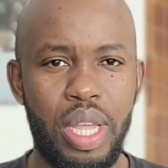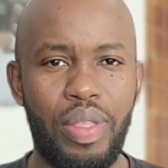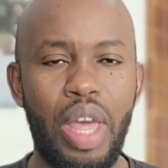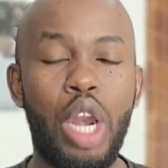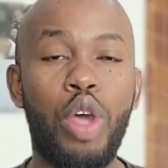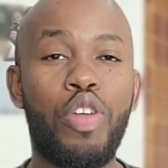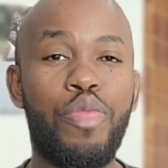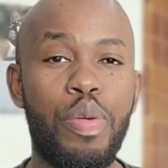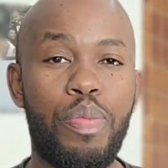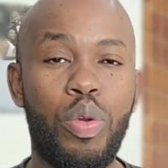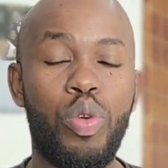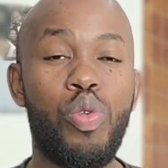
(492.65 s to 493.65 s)
There are a lot of
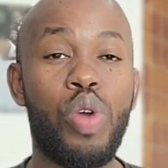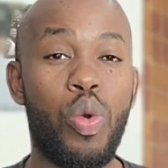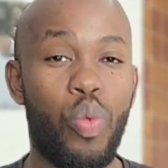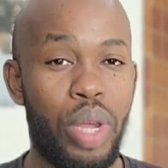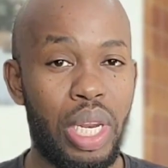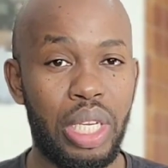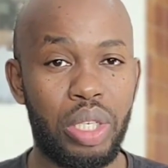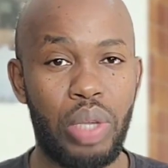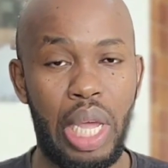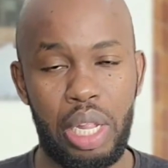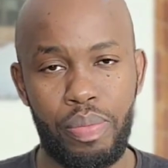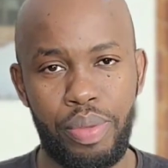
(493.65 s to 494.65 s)
people who are willing to
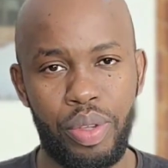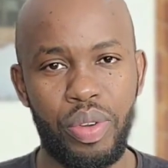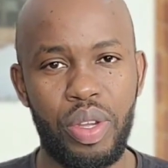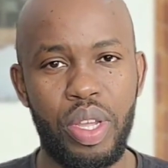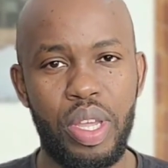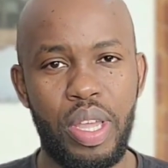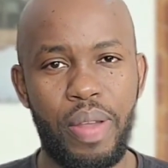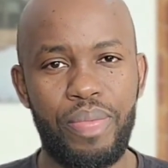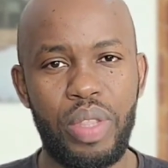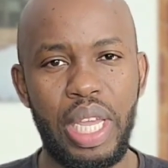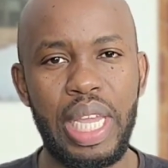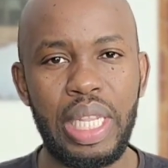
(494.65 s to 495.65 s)
help you
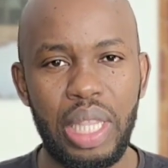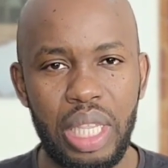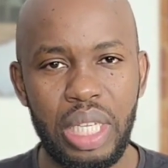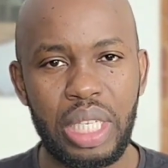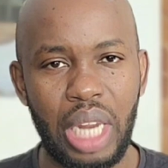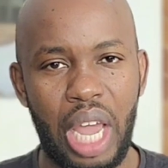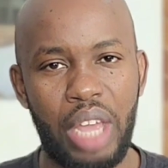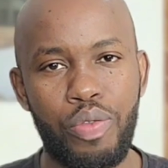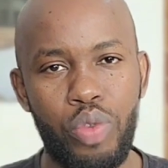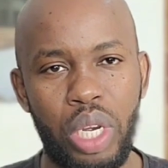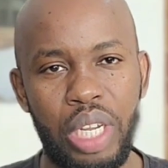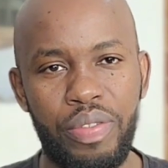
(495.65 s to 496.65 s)
in this
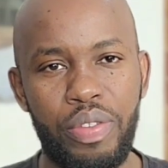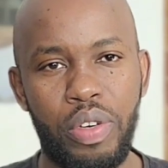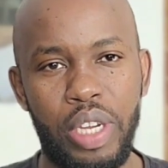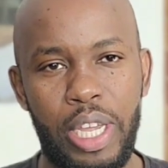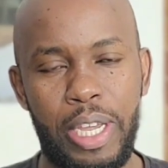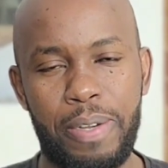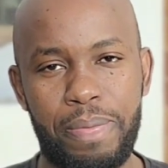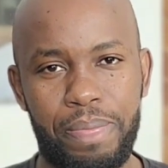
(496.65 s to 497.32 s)
life we live today.